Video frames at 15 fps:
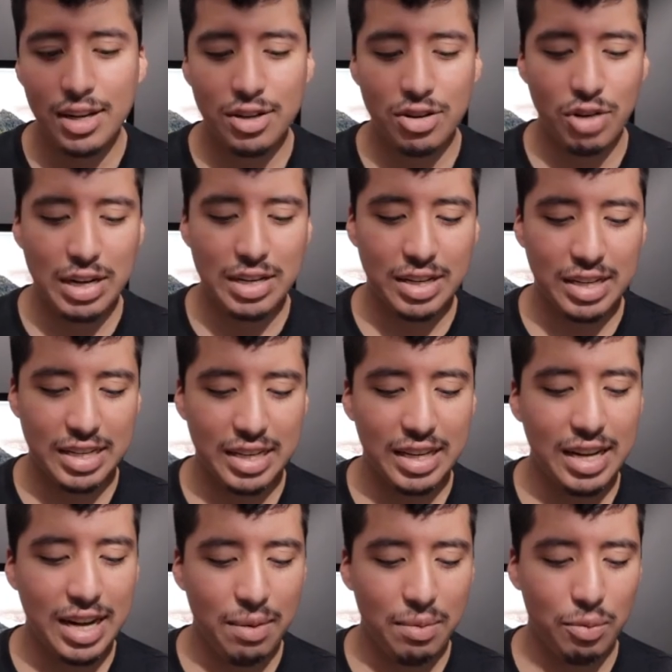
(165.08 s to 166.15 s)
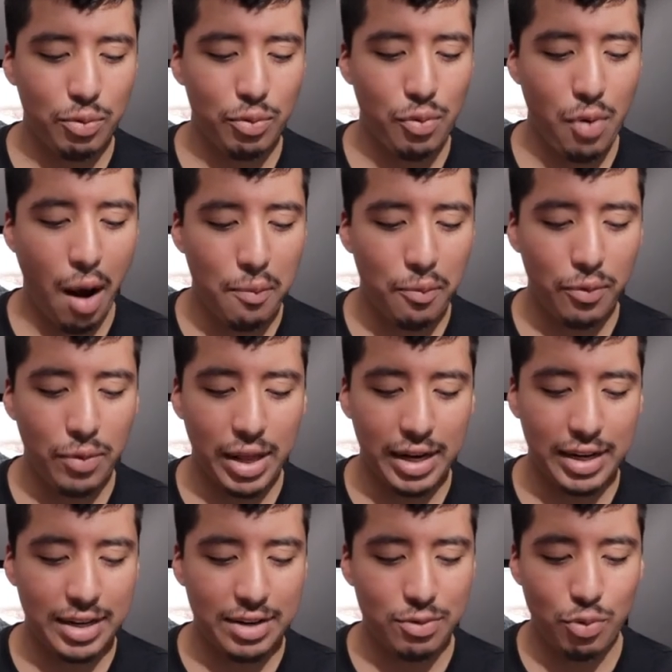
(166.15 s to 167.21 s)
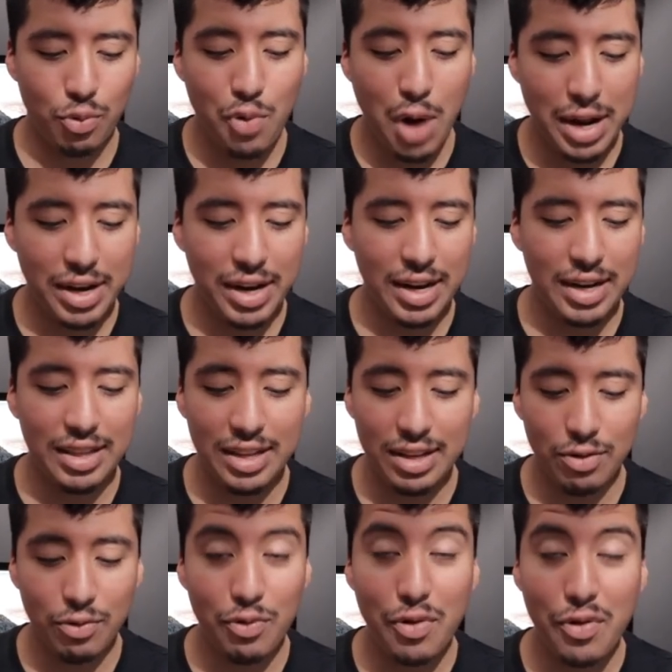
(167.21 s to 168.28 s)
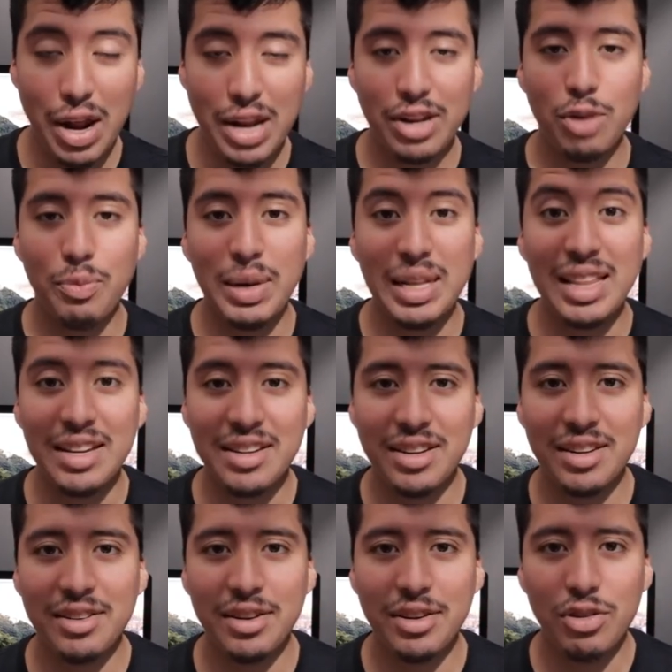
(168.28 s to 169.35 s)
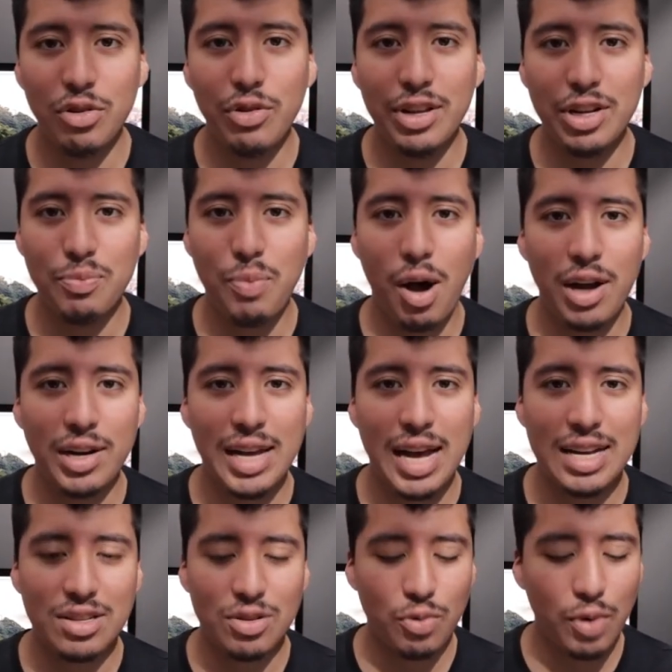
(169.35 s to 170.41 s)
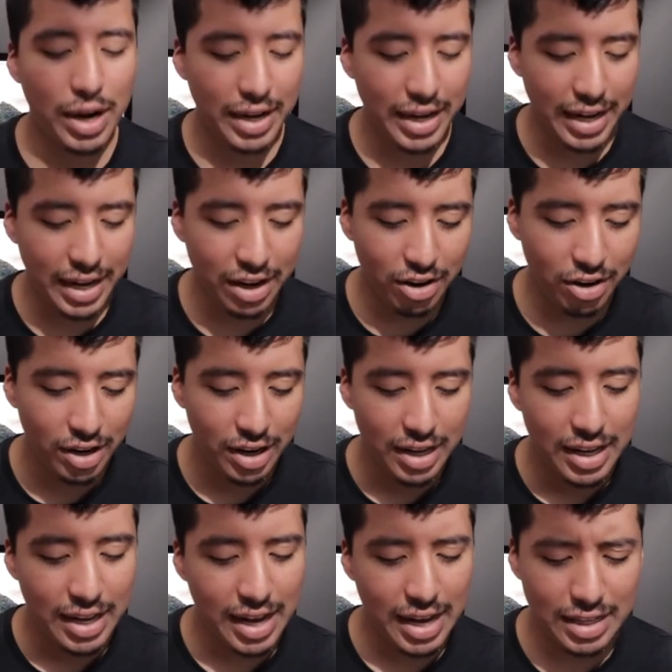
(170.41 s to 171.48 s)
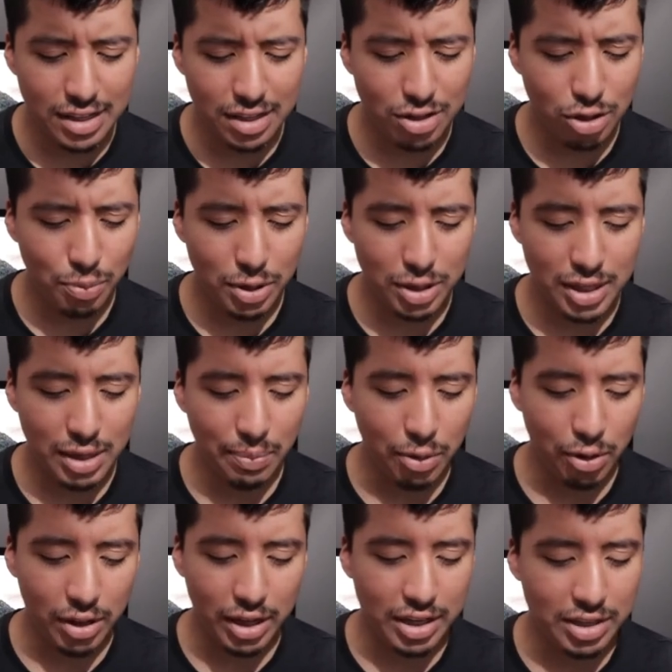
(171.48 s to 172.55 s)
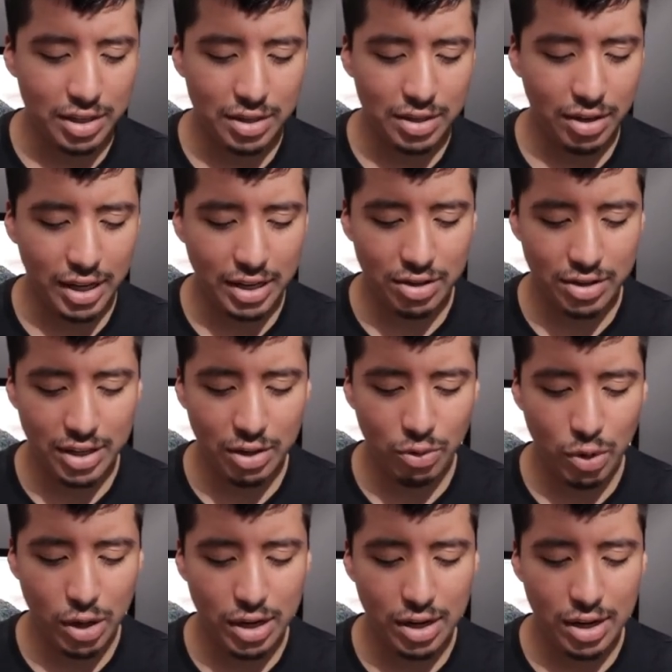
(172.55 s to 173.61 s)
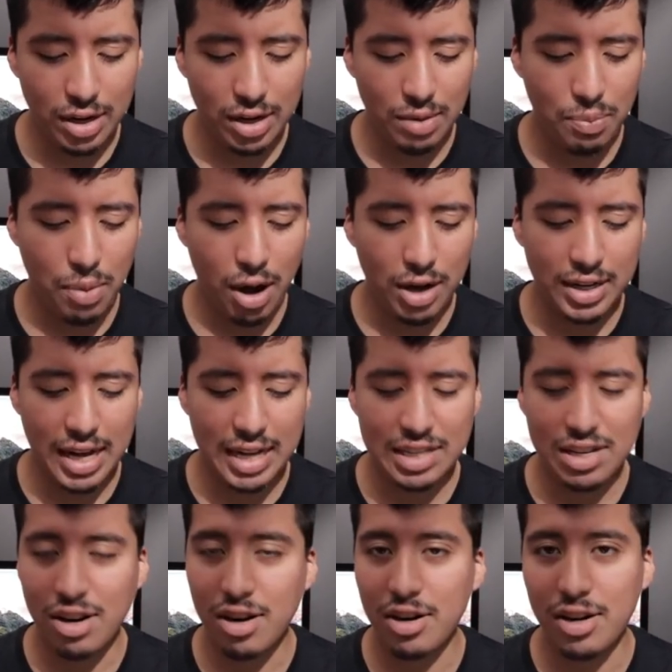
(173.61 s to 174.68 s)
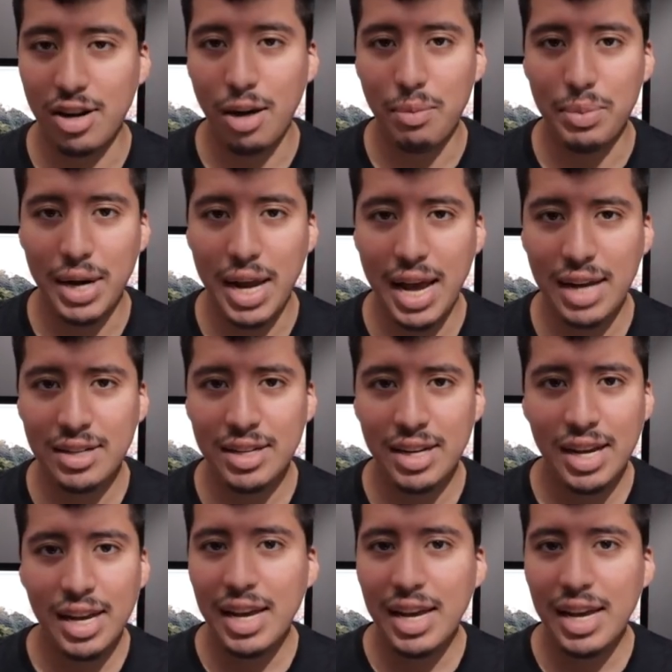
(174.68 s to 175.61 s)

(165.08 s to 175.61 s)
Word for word: So as you can see, I'm I'm like it's ready and ready to be listened to this podcast right here. And it's just super simple. It's just you get to see what uh, podcasts are up next,